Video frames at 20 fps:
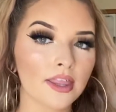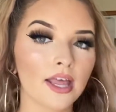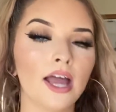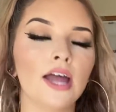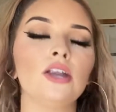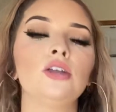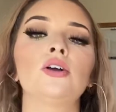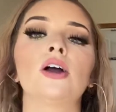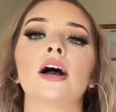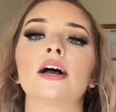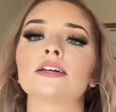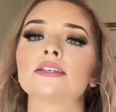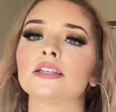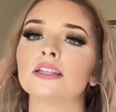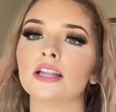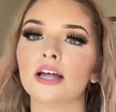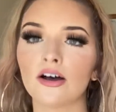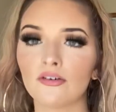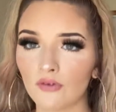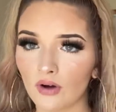and you guys
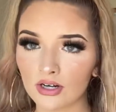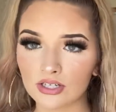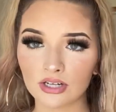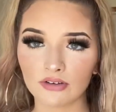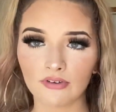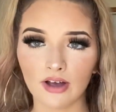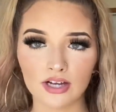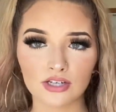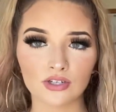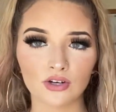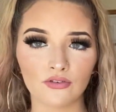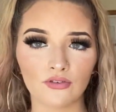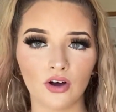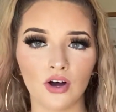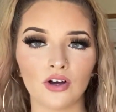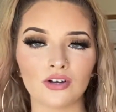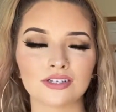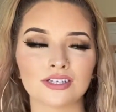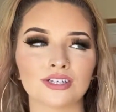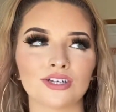love watching Fashion Nova
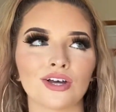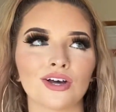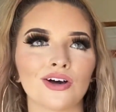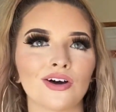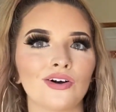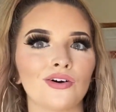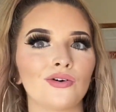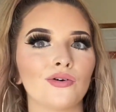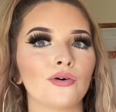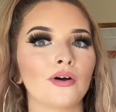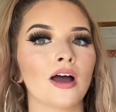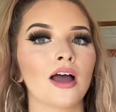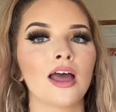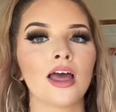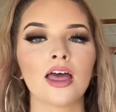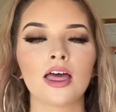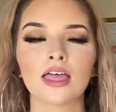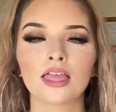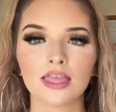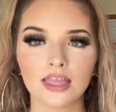hauls. So
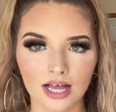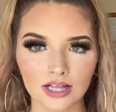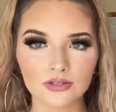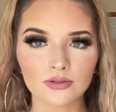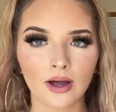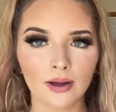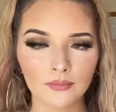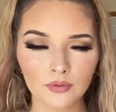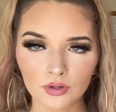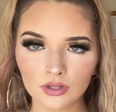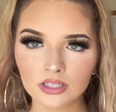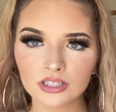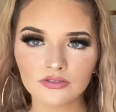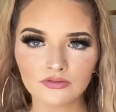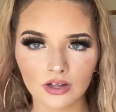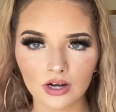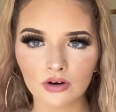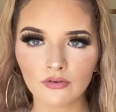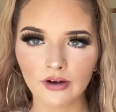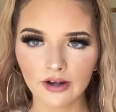that's why I'm doing this
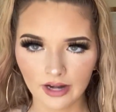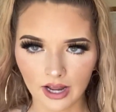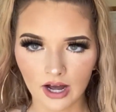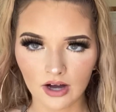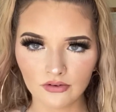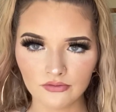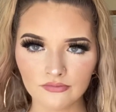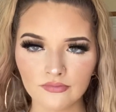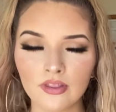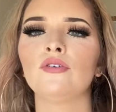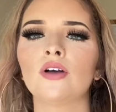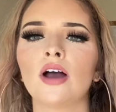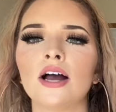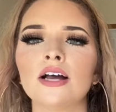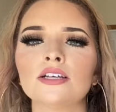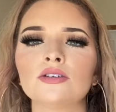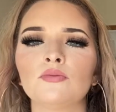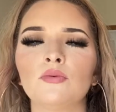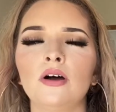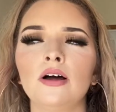video right now. you
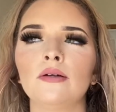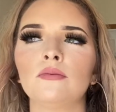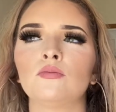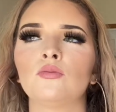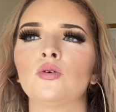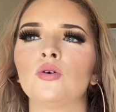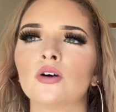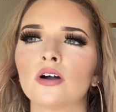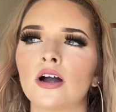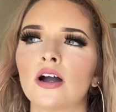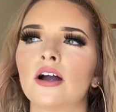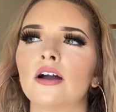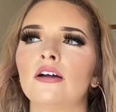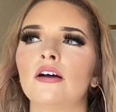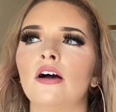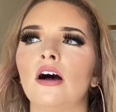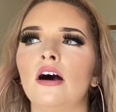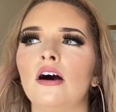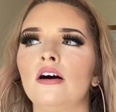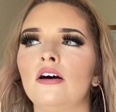guys want more
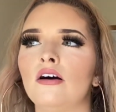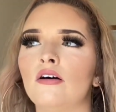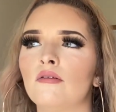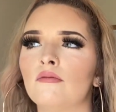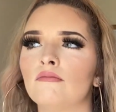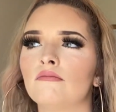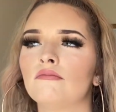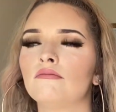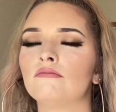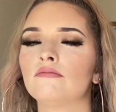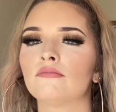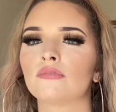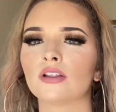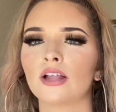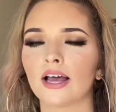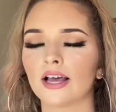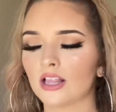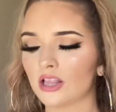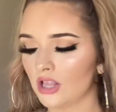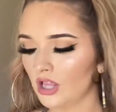um,
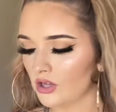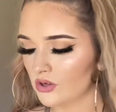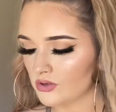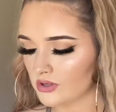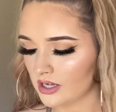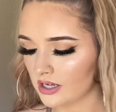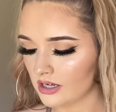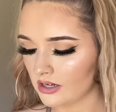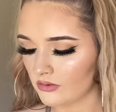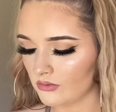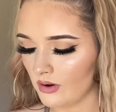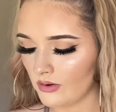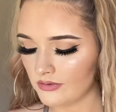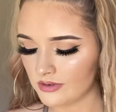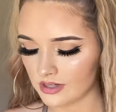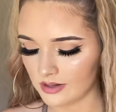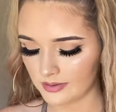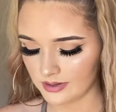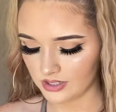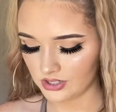like clothing
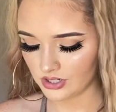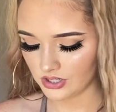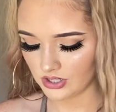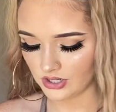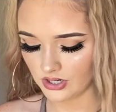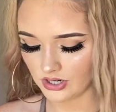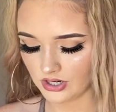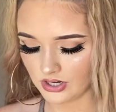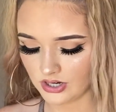what's on my shirt?